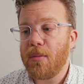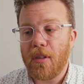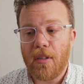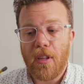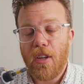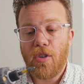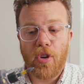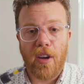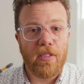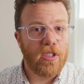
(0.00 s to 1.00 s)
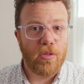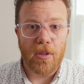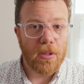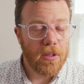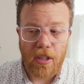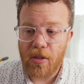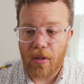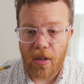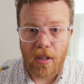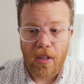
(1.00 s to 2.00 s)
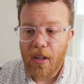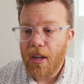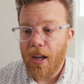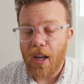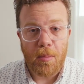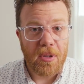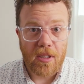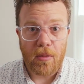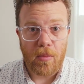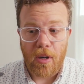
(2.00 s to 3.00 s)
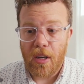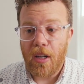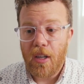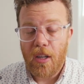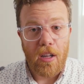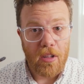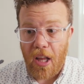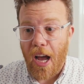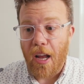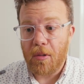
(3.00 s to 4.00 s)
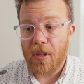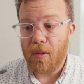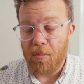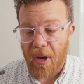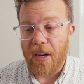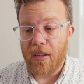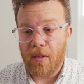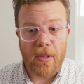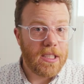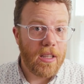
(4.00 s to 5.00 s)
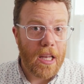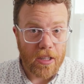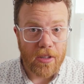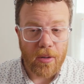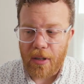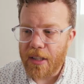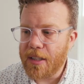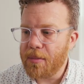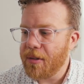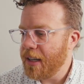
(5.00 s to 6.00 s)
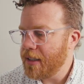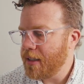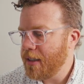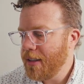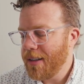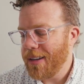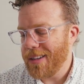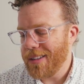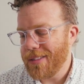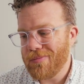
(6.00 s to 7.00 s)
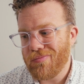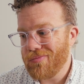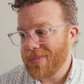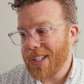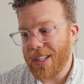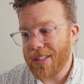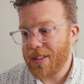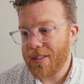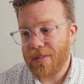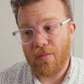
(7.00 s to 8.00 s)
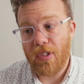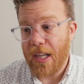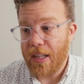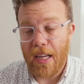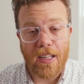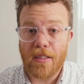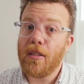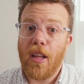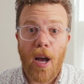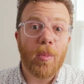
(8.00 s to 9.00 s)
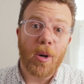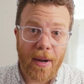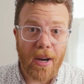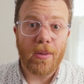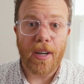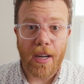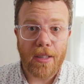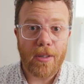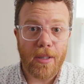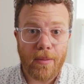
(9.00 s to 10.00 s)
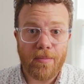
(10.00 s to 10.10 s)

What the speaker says: will drive a screw into a piece of wood a lot better. It makes a lot of noise, but it has a lot more power into it.